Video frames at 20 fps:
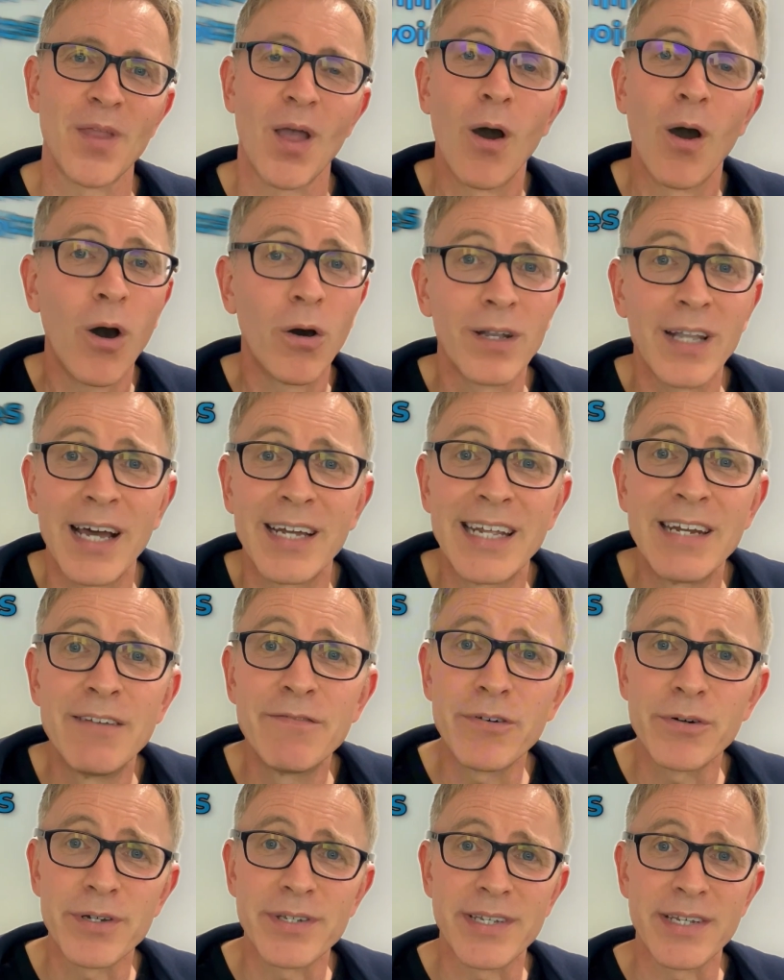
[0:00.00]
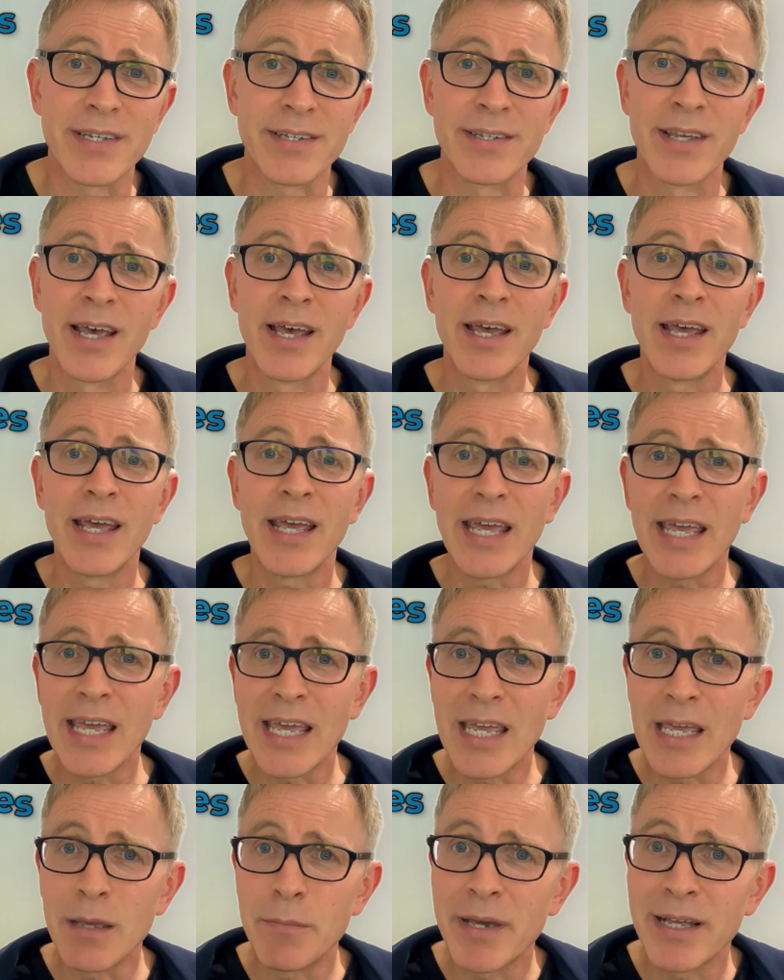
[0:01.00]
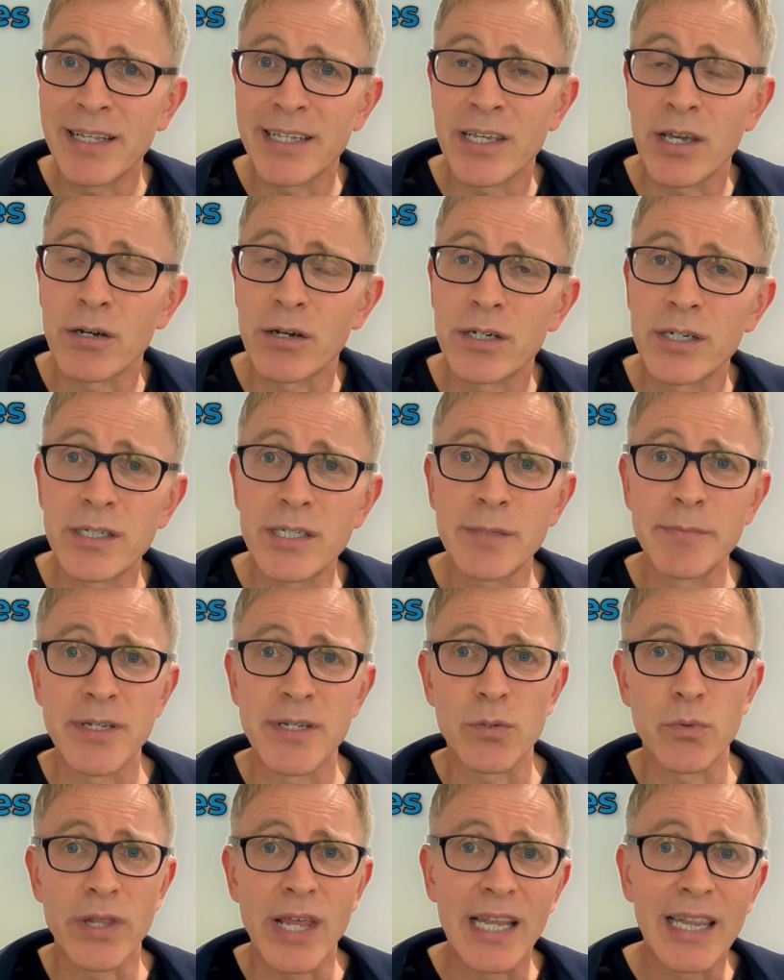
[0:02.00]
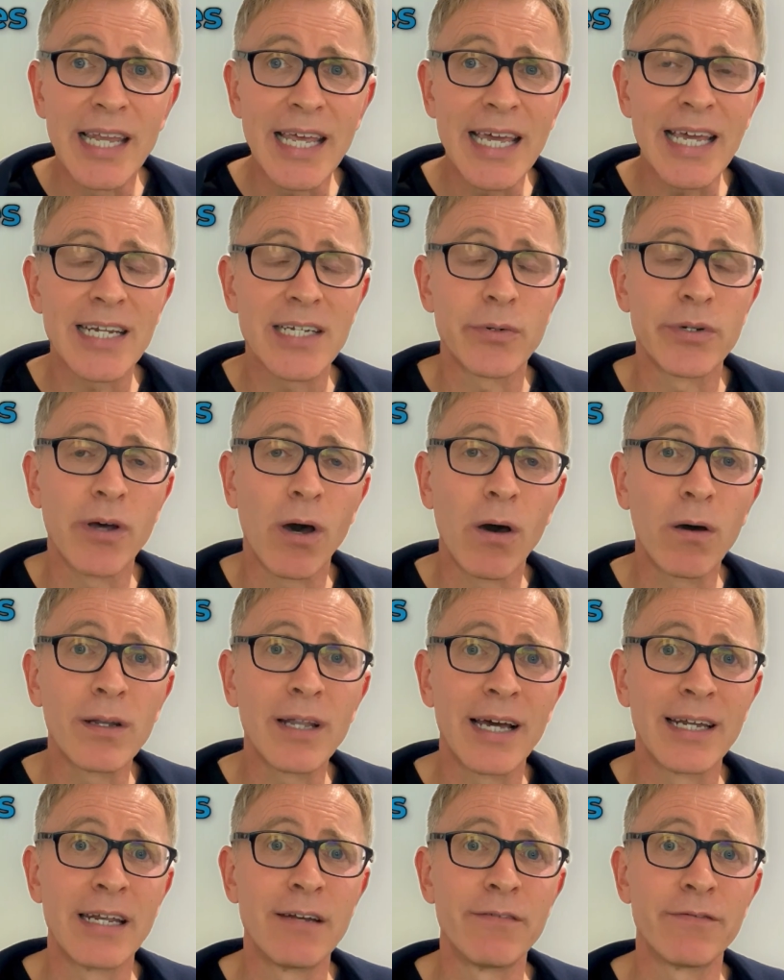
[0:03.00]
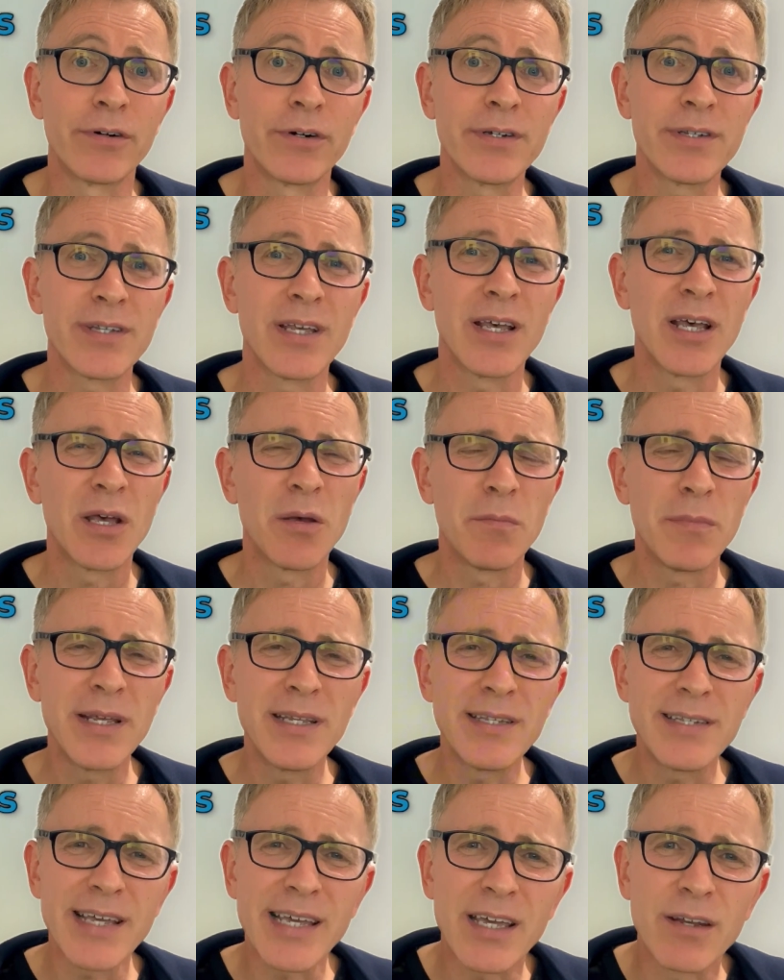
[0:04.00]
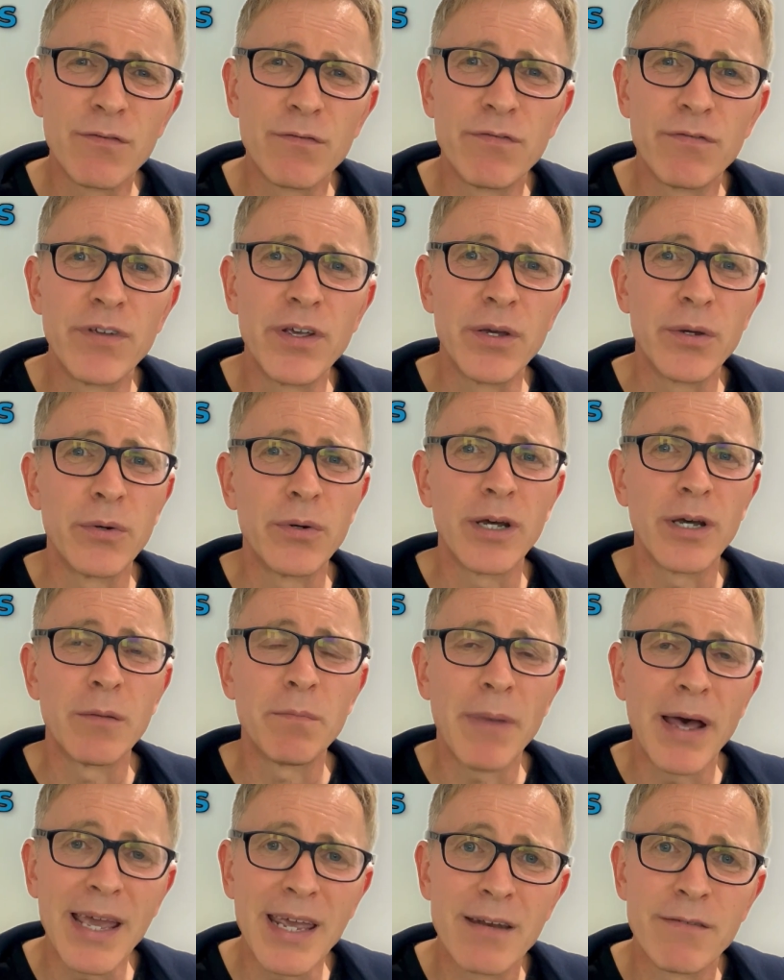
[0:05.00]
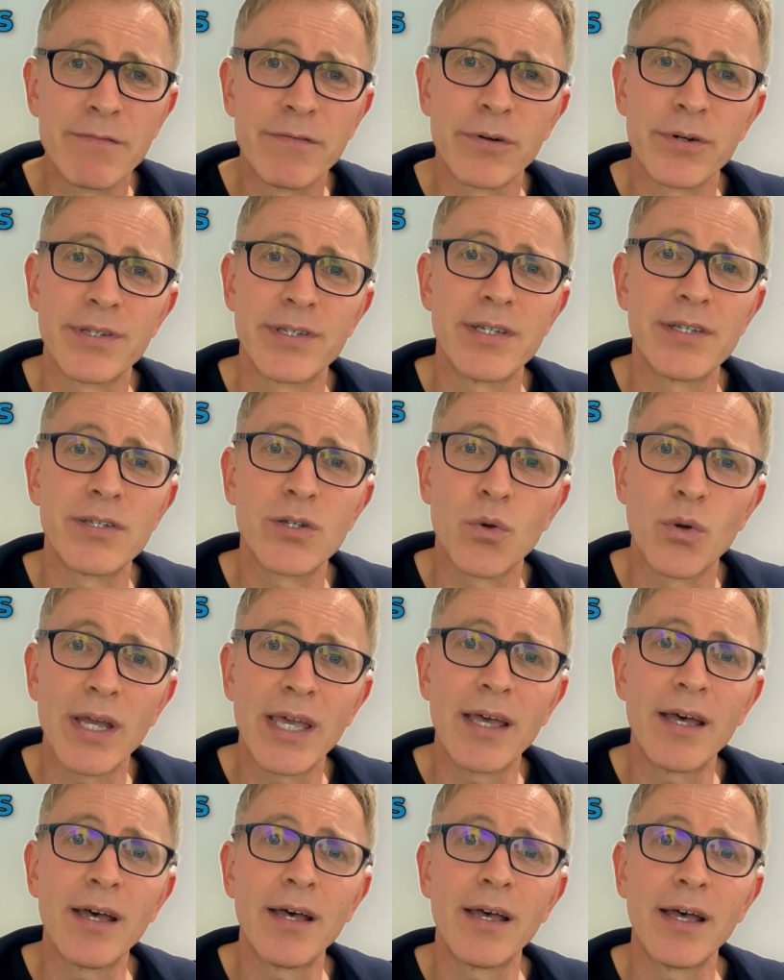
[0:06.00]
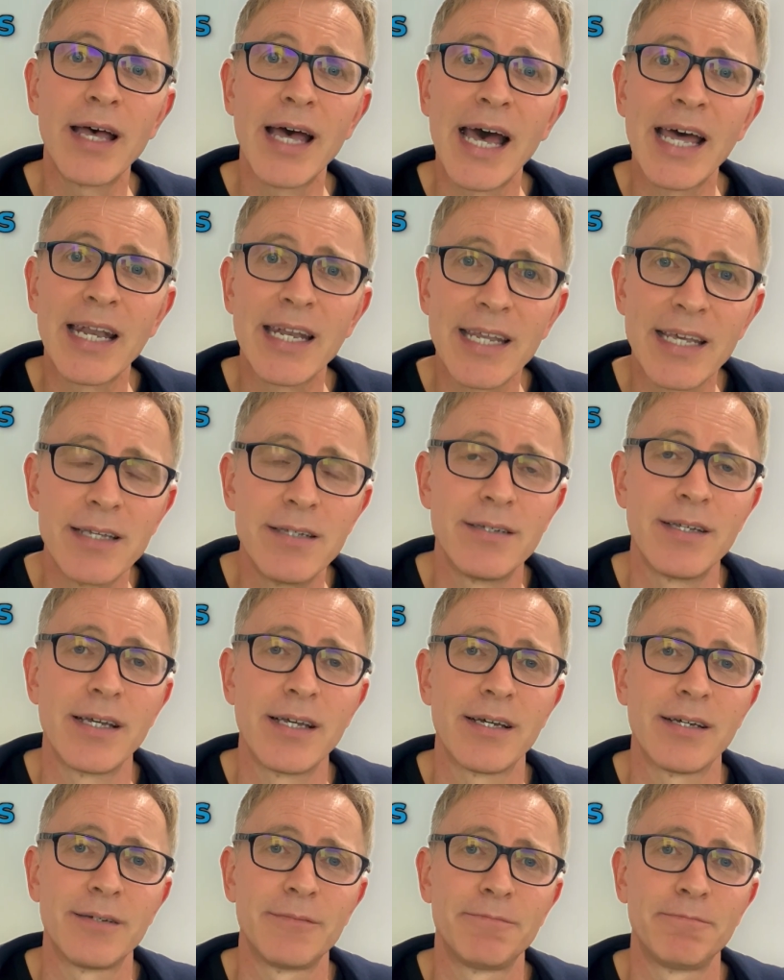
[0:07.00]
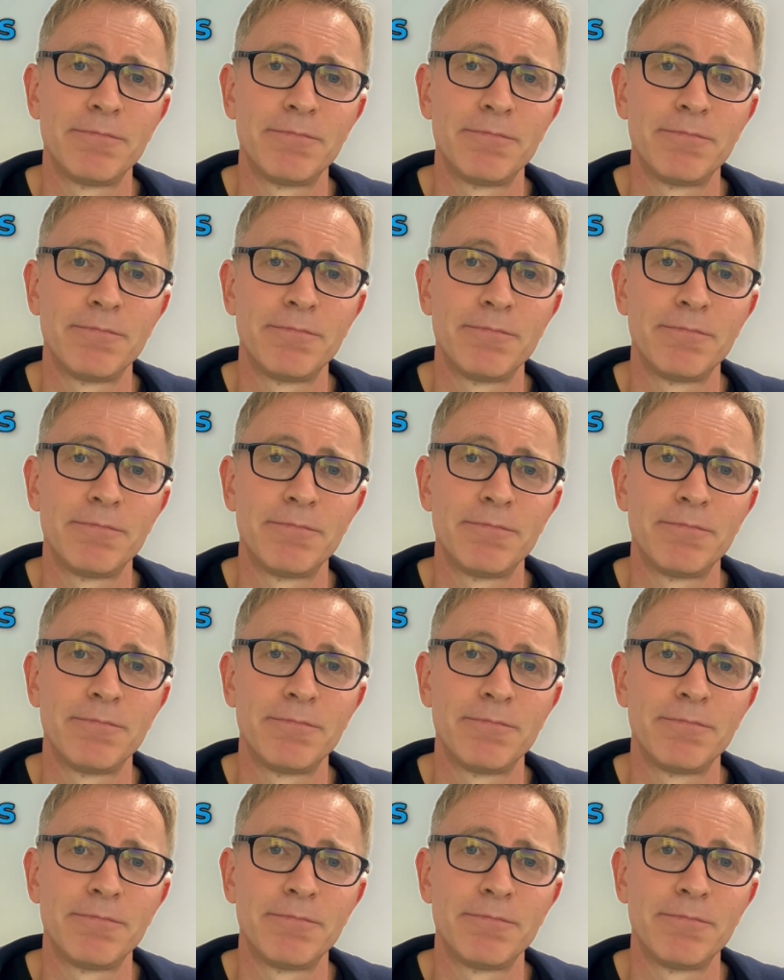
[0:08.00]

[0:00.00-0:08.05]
Online invoices. Emailing your customers with a link to an online invoice means they can view and pay invoices quicker and easier.